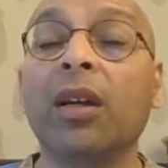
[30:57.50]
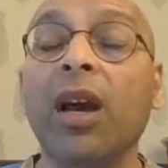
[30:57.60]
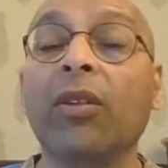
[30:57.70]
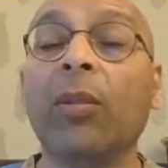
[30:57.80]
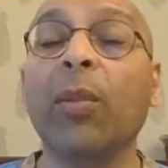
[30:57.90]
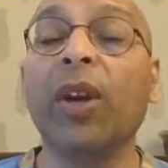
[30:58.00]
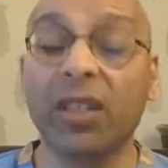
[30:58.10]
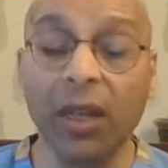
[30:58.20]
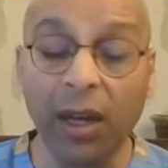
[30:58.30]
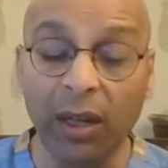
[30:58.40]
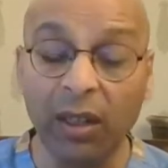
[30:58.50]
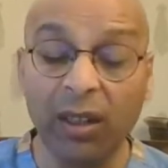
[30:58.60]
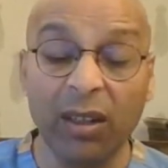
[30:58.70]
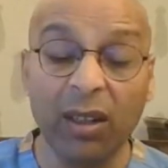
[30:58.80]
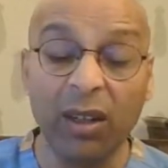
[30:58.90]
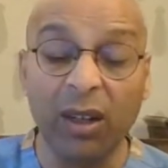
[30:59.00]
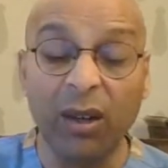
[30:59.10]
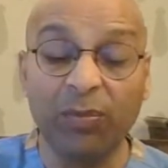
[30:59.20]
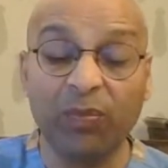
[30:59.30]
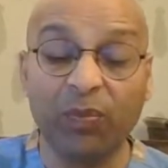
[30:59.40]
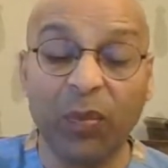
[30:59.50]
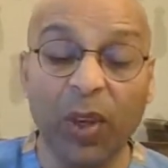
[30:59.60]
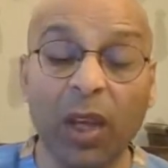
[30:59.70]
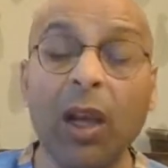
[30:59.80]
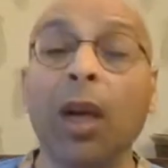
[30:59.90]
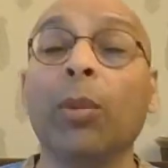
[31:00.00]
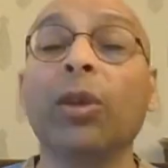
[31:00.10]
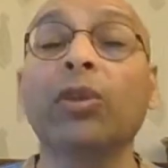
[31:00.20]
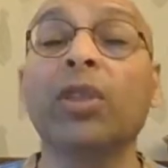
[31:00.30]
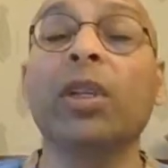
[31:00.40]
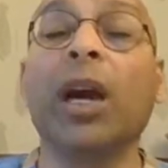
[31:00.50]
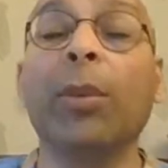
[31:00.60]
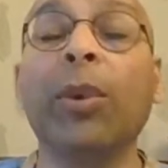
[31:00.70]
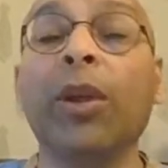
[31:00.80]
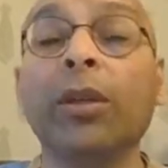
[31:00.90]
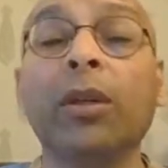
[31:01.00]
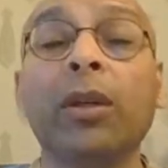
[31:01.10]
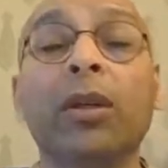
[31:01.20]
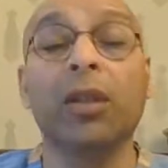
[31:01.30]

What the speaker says: have the best health. I'm going to stop here.